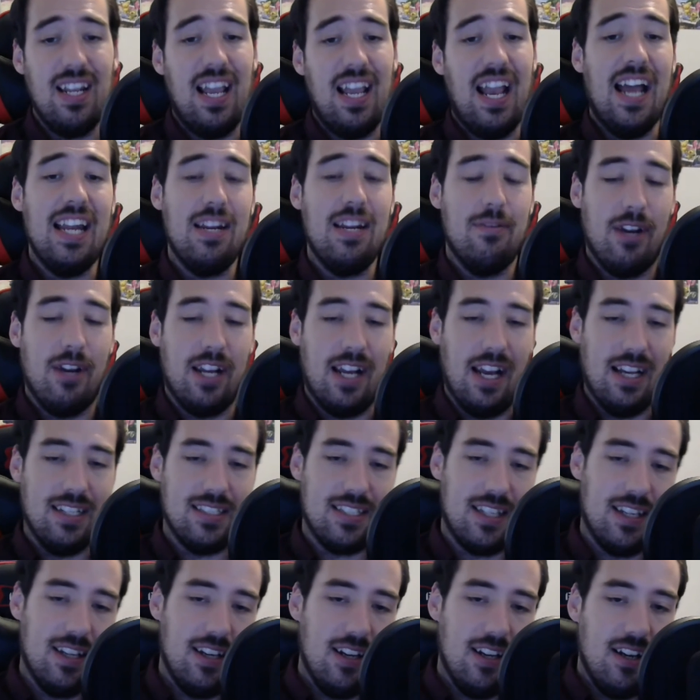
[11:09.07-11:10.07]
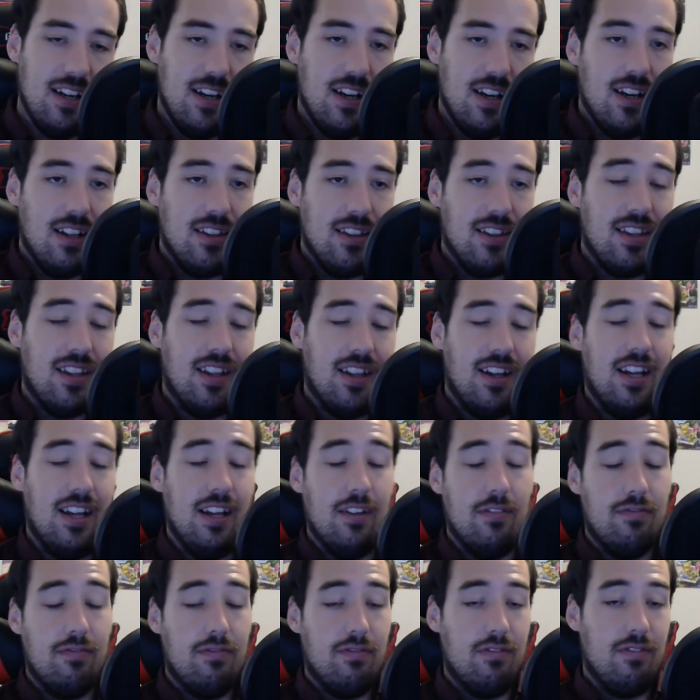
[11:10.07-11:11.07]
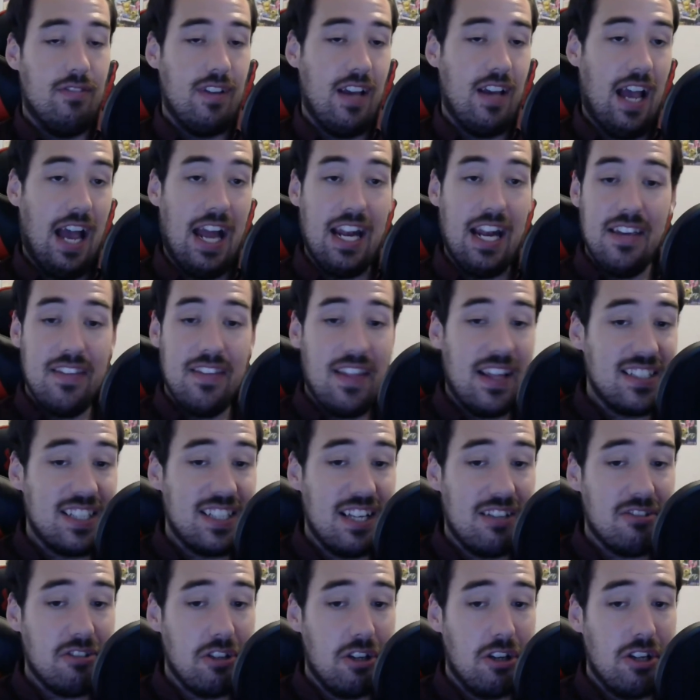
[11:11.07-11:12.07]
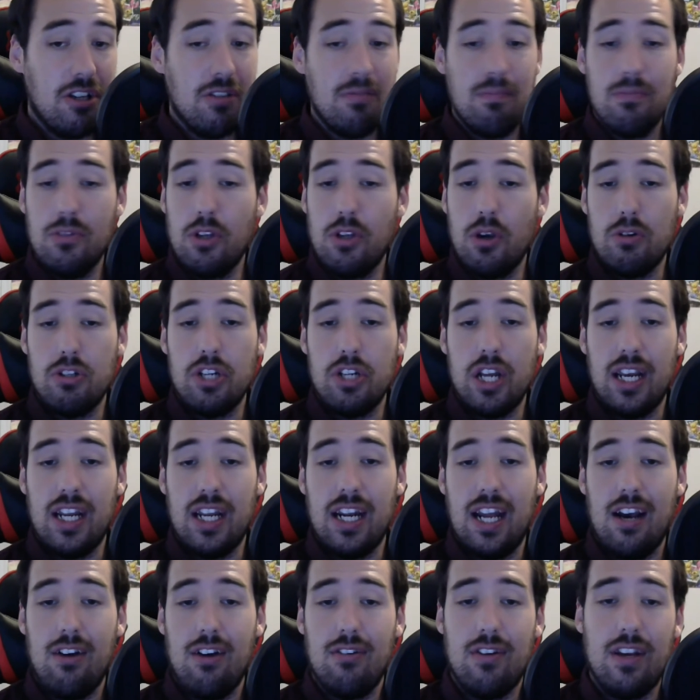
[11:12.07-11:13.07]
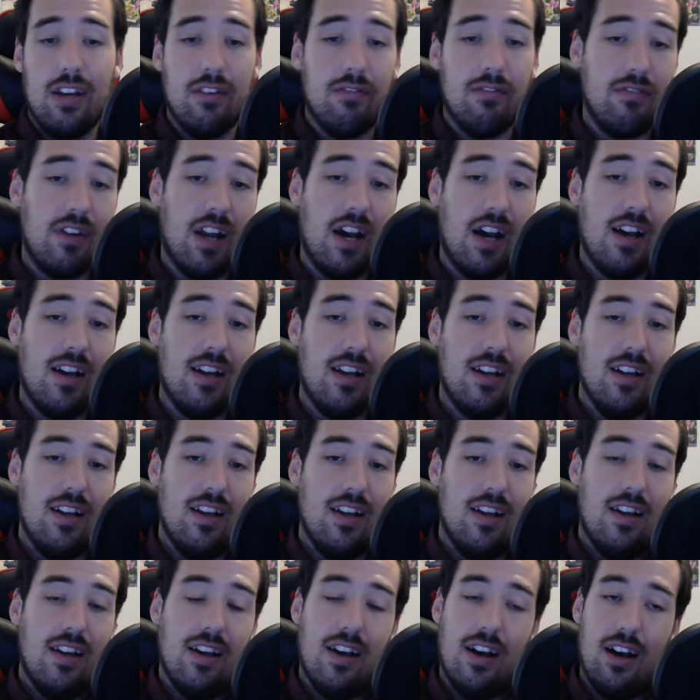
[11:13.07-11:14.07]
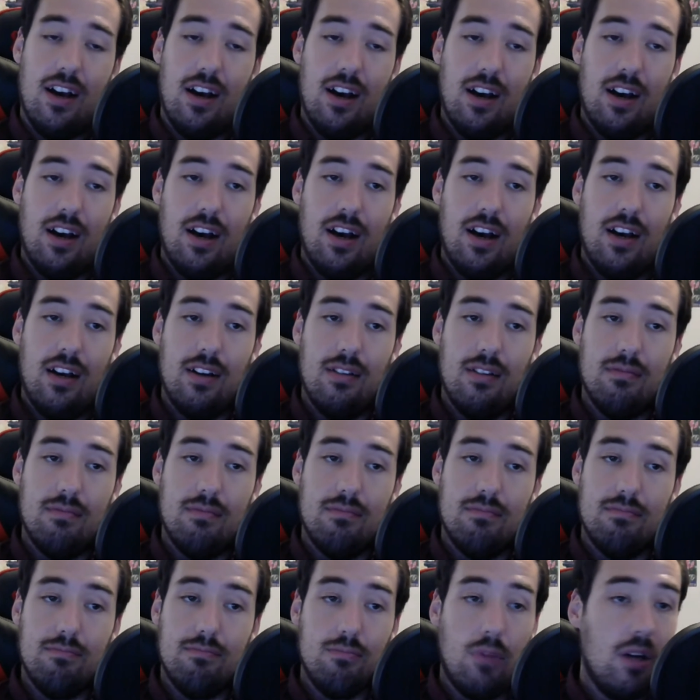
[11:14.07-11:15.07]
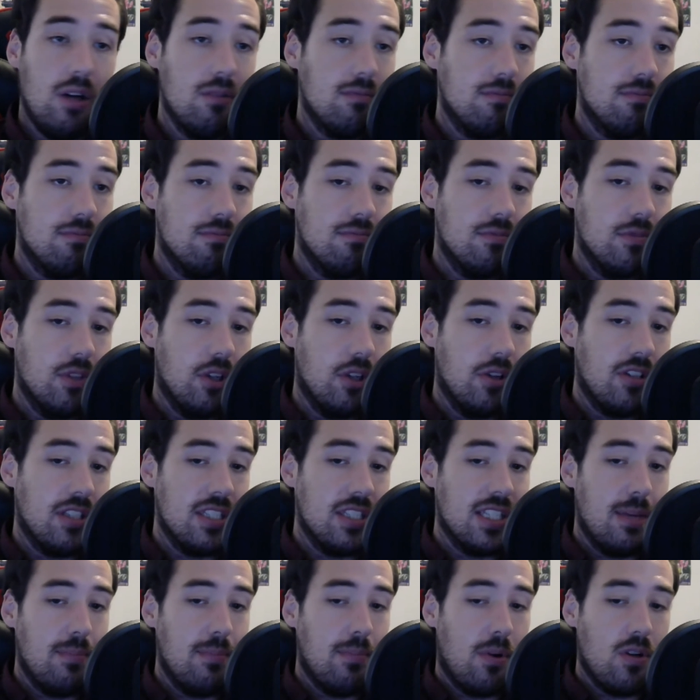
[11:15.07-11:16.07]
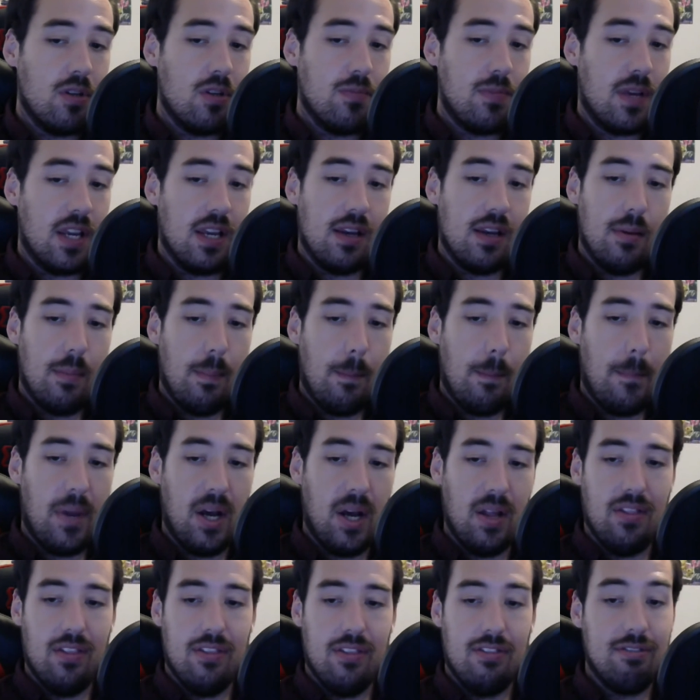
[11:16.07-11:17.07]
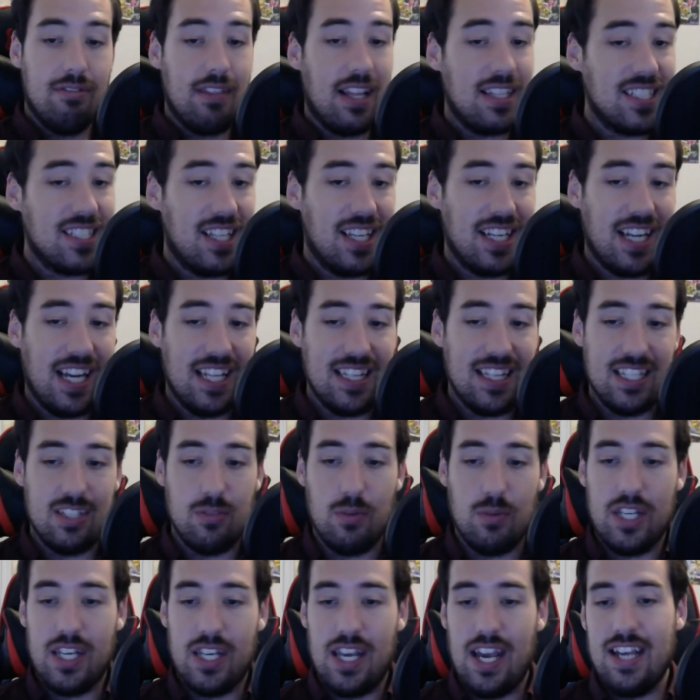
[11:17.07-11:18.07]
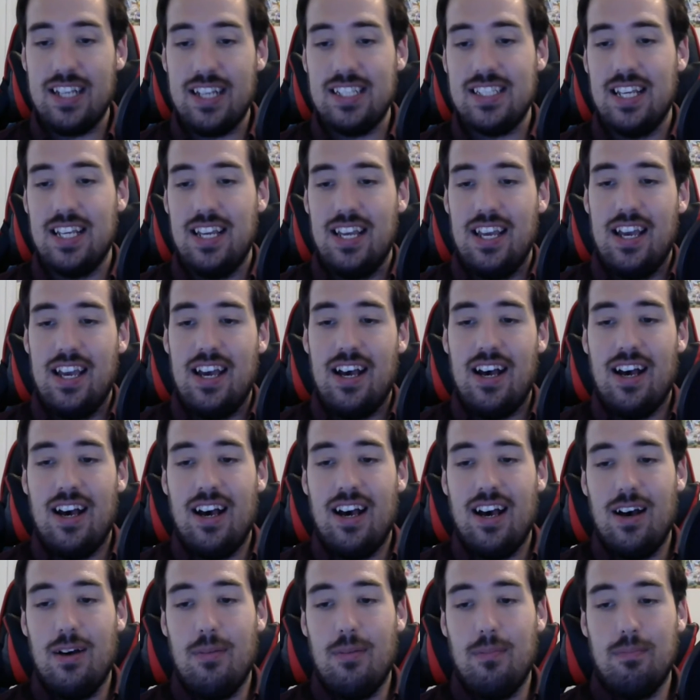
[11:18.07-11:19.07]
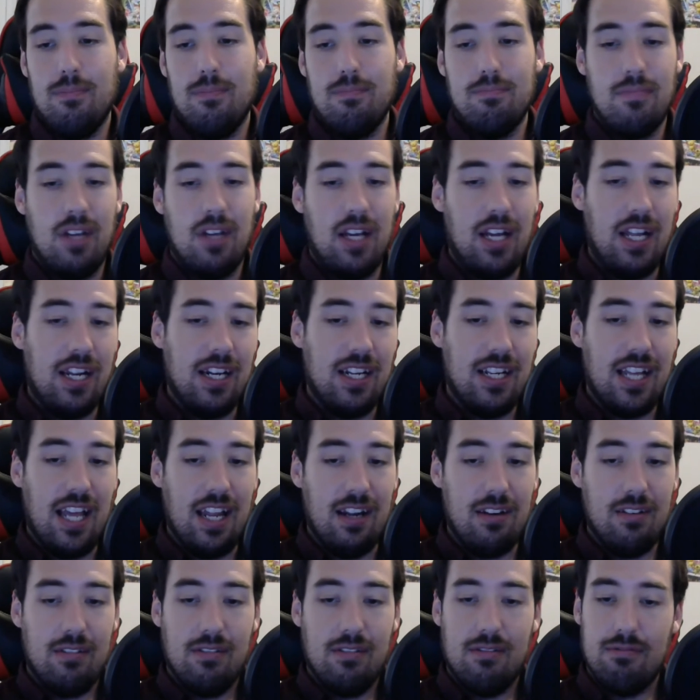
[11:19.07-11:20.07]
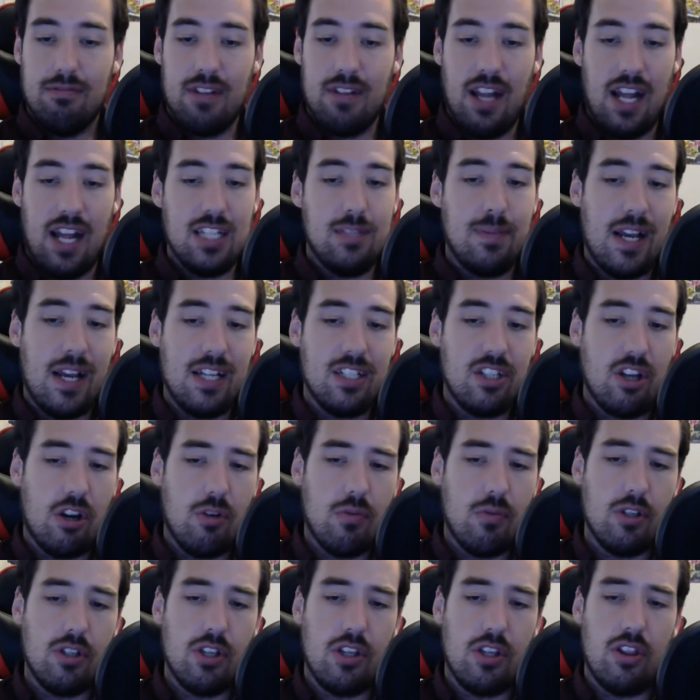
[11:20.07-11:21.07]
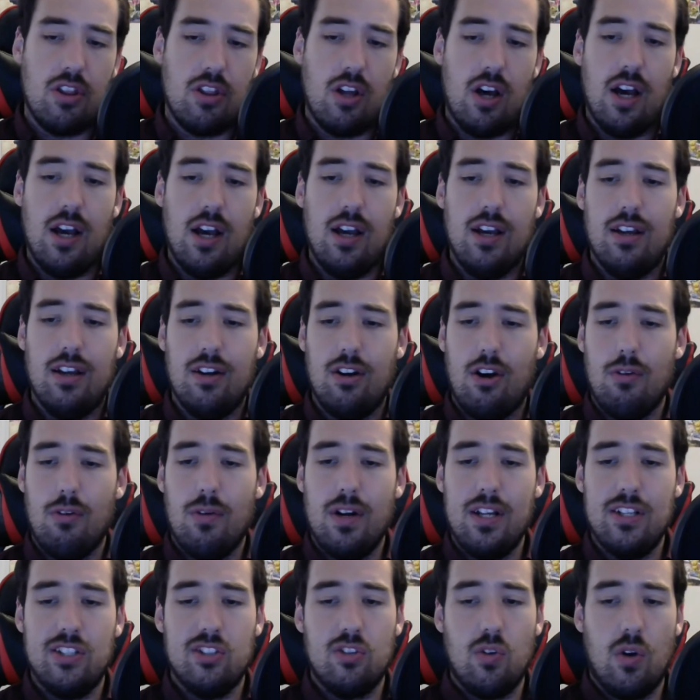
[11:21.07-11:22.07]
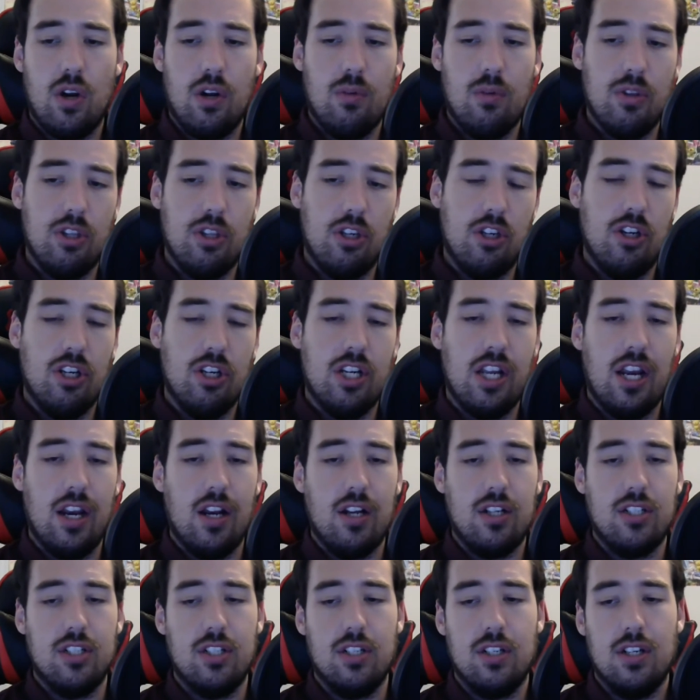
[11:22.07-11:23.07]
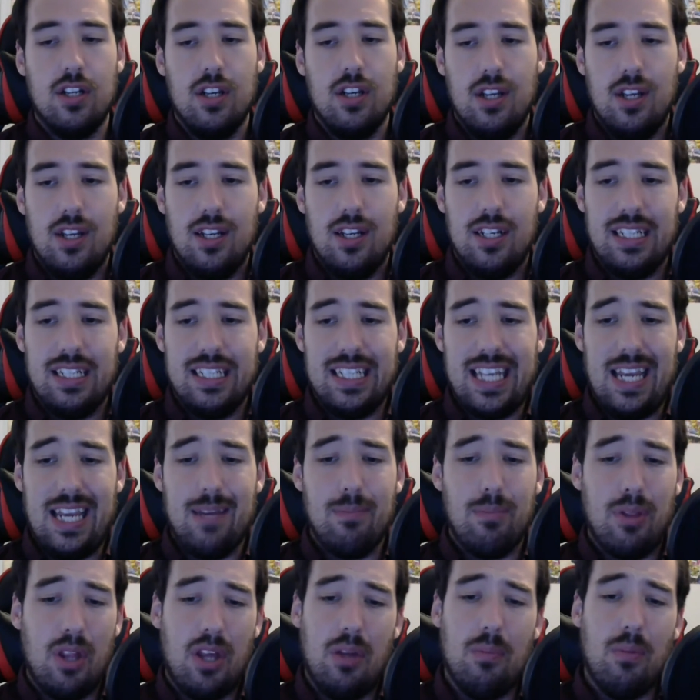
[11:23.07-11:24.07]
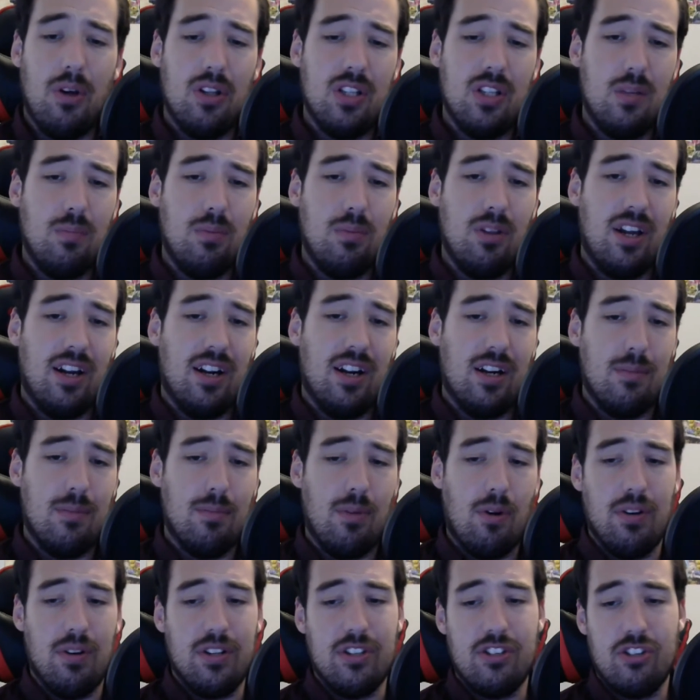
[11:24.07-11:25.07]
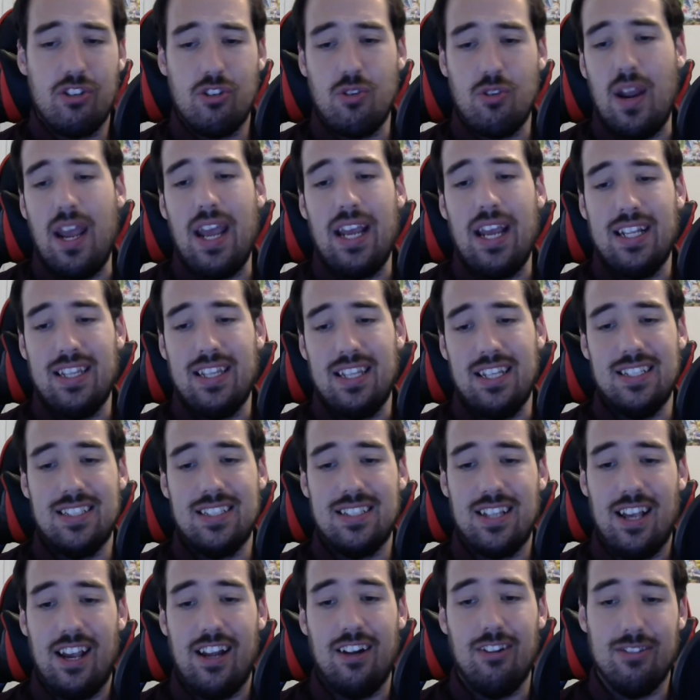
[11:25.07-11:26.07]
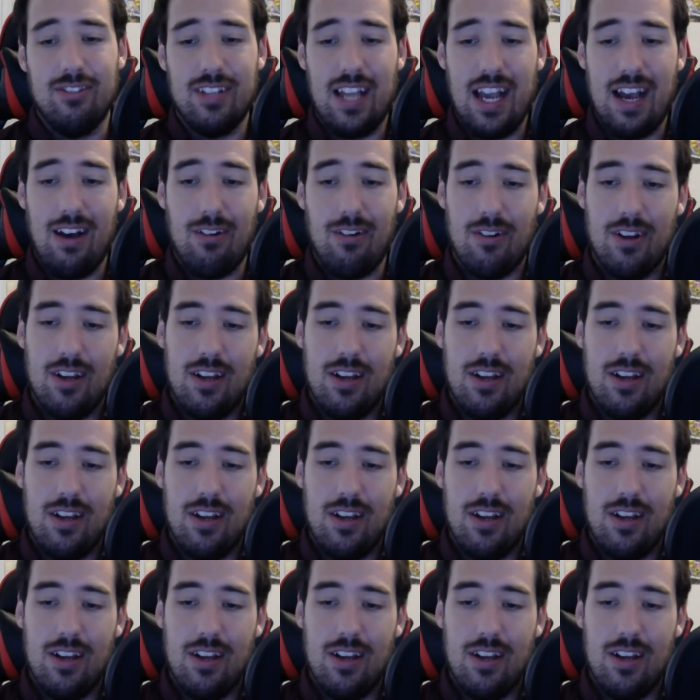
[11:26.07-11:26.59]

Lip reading: Anyway, guys, well, if any of that sounds good, go check it out. If not, well, you're in the same boat as me. But that's all I got this week, guys. And again, not as bad as I originally thought. An all right story with a good character. Gameplay and multiplayer components drag this title down.